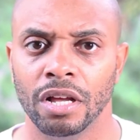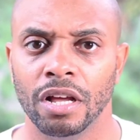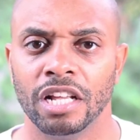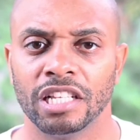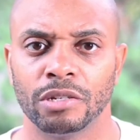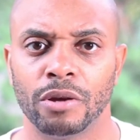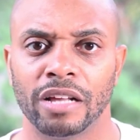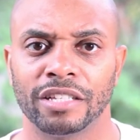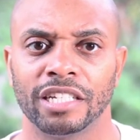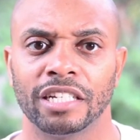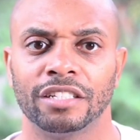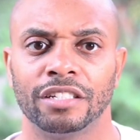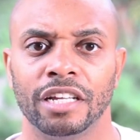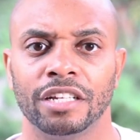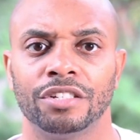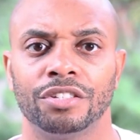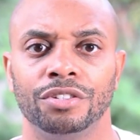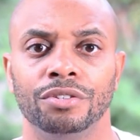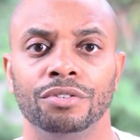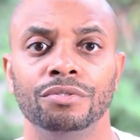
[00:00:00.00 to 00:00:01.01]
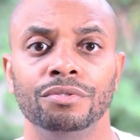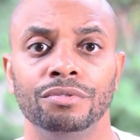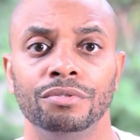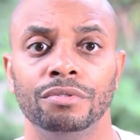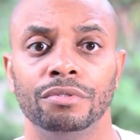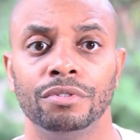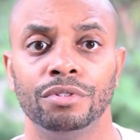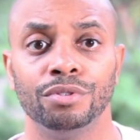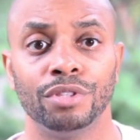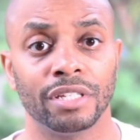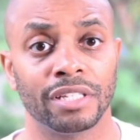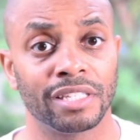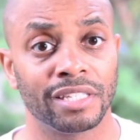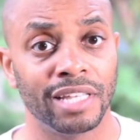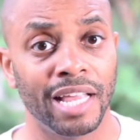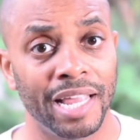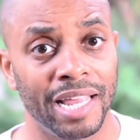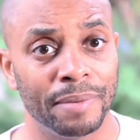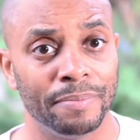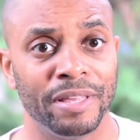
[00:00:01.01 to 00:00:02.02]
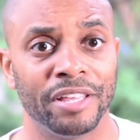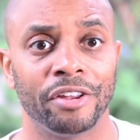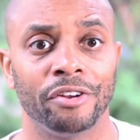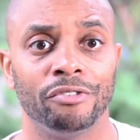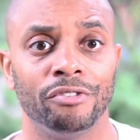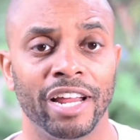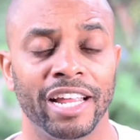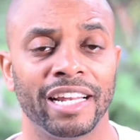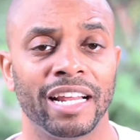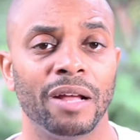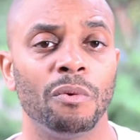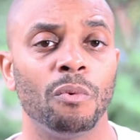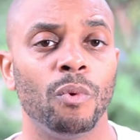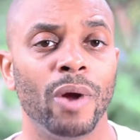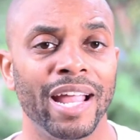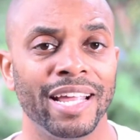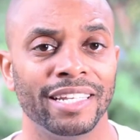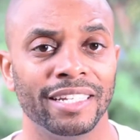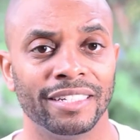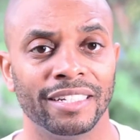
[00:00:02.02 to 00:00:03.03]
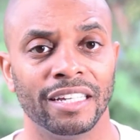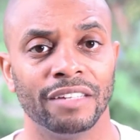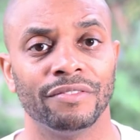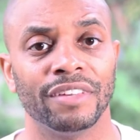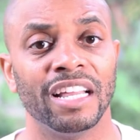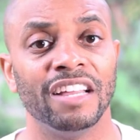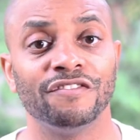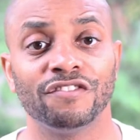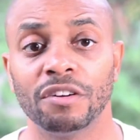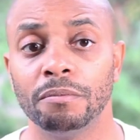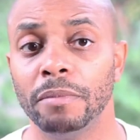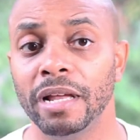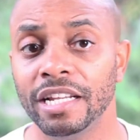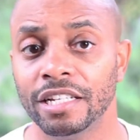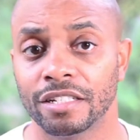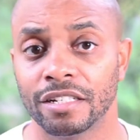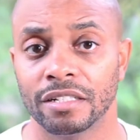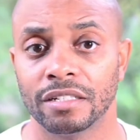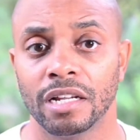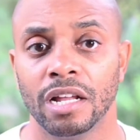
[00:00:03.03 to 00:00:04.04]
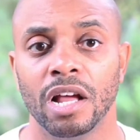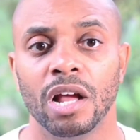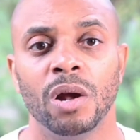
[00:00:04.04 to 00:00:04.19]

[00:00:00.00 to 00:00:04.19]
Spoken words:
So I suggest you do the same and create a way to give information